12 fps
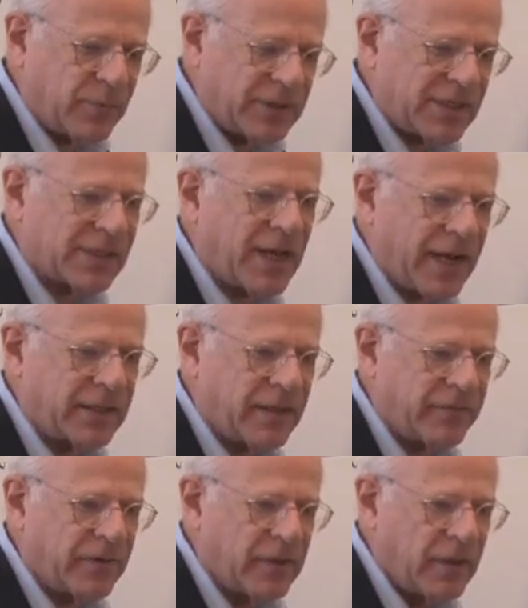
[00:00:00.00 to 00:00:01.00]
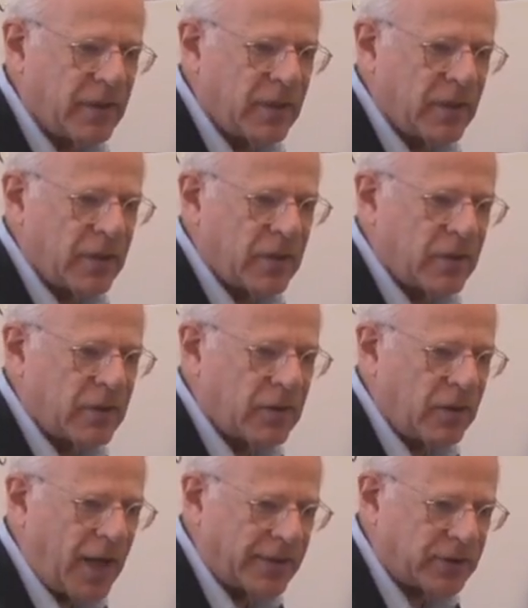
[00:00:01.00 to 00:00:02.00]
with this kind of
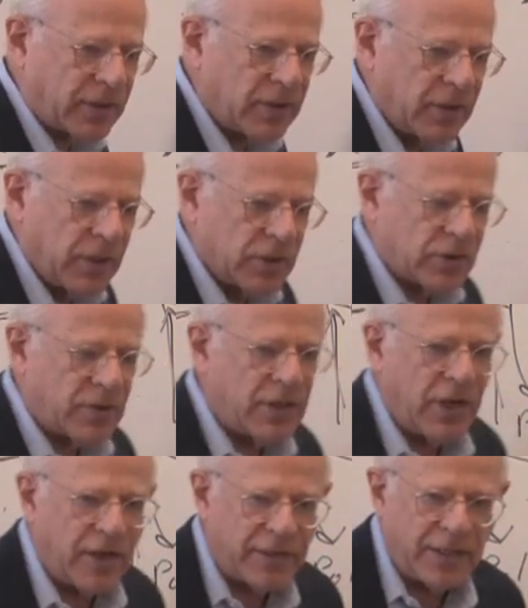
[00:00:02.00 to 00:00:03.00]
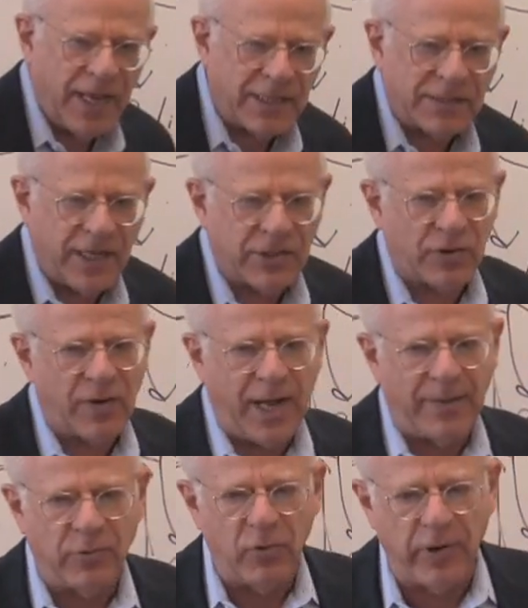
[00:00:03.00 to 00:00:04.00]
logic. So that on the next lecture,
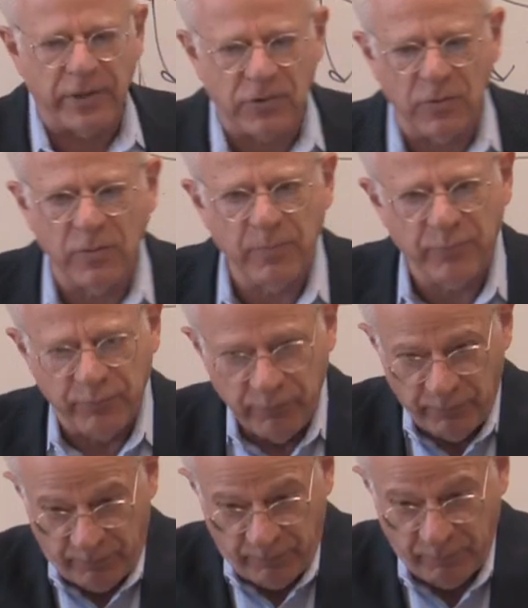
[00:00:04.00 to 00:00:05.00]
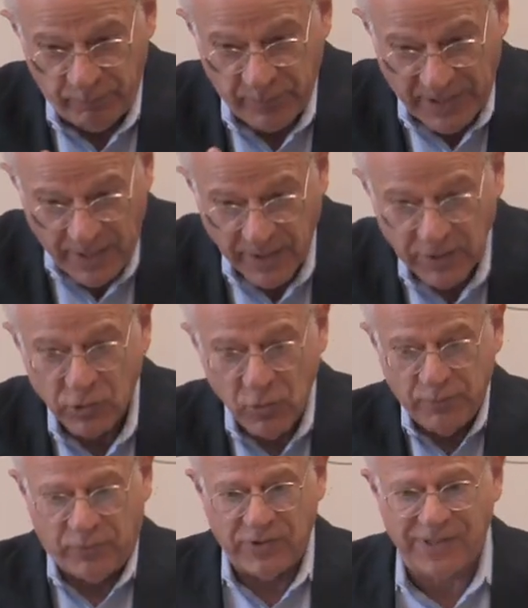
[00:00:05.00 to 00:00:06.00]
I'm going to begin to
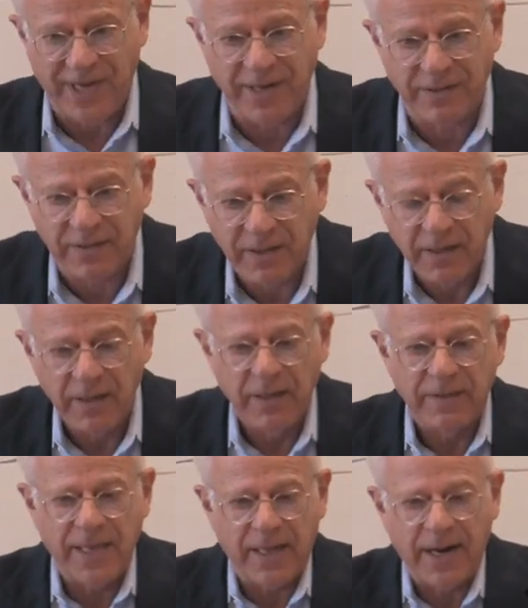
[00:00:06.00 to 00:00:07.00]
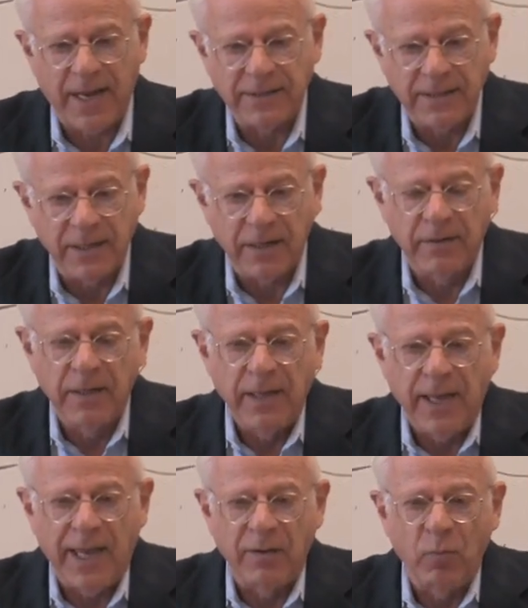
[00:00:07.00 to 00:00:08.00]
present that idea
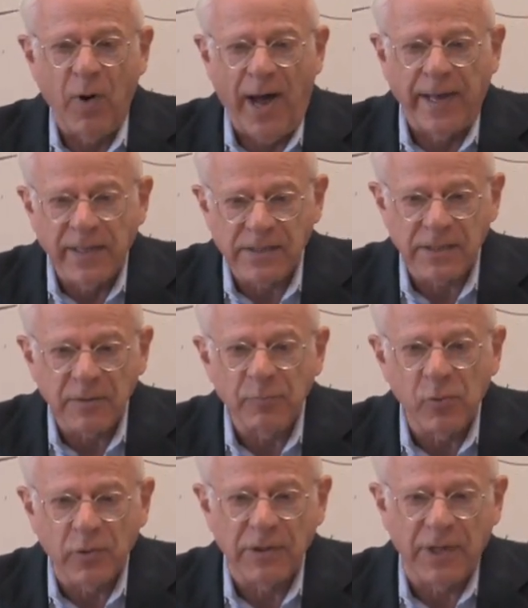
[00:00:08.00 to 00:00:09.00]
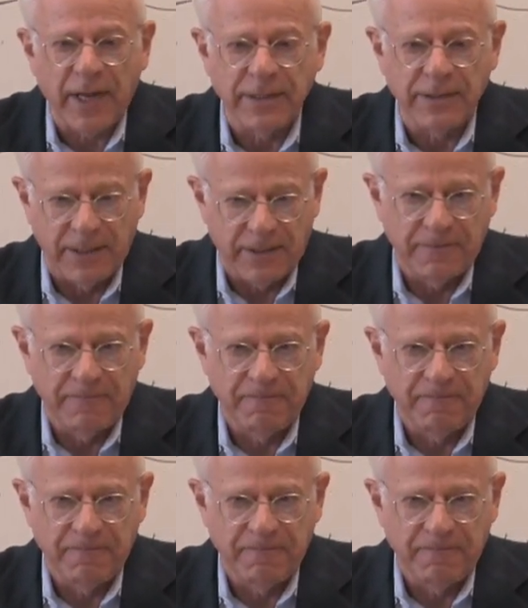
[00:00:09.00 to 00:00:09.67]
and why it's an important idea.